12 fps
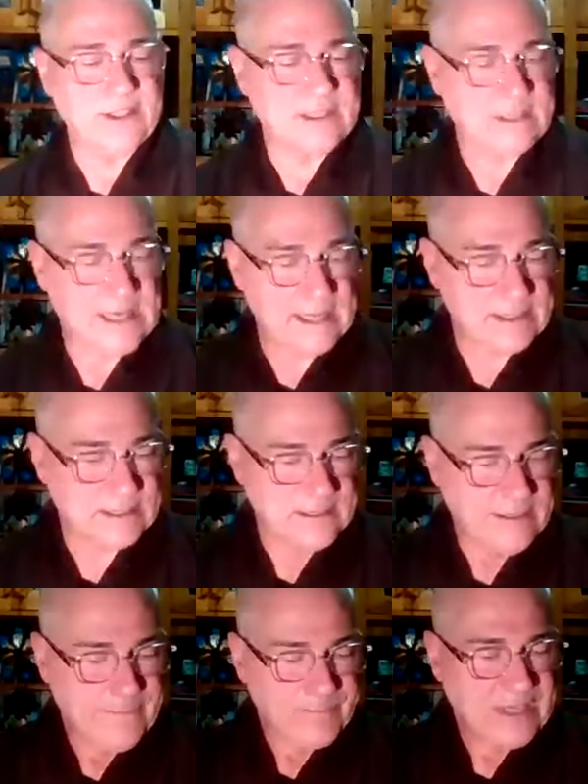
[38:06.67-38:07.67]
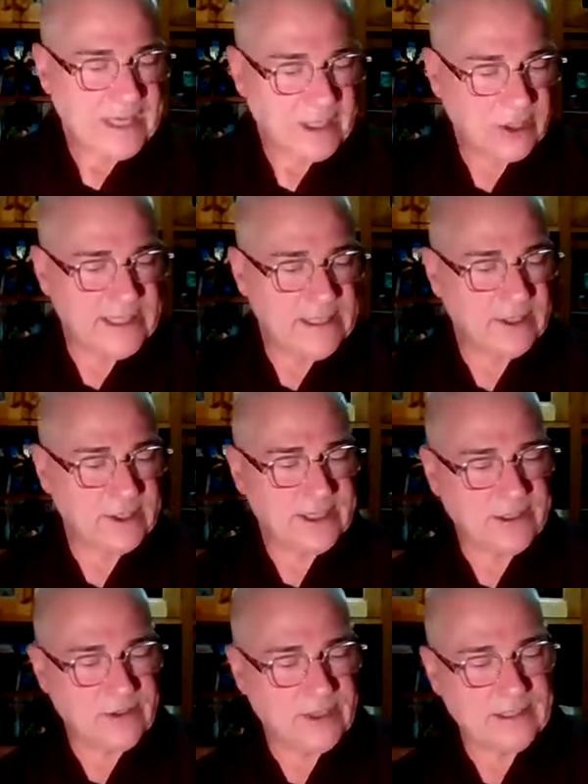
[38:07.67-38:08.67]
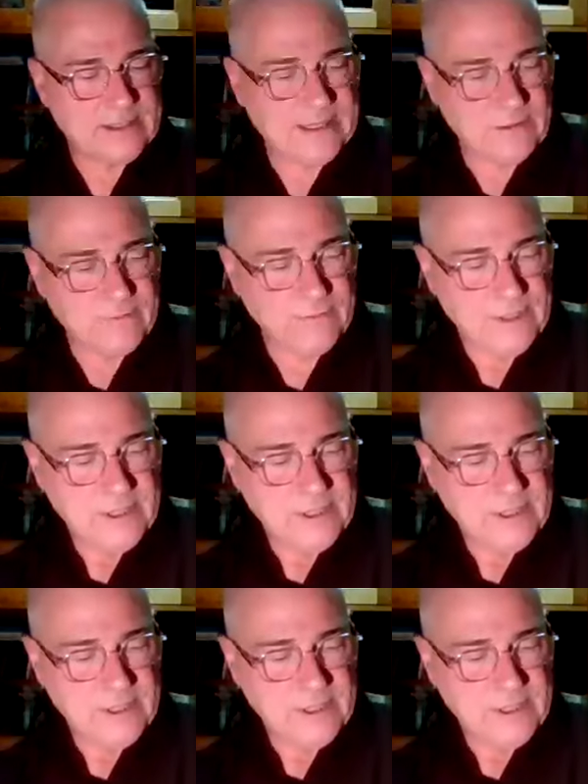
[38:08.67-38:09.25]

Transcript: desires and our egocentric self.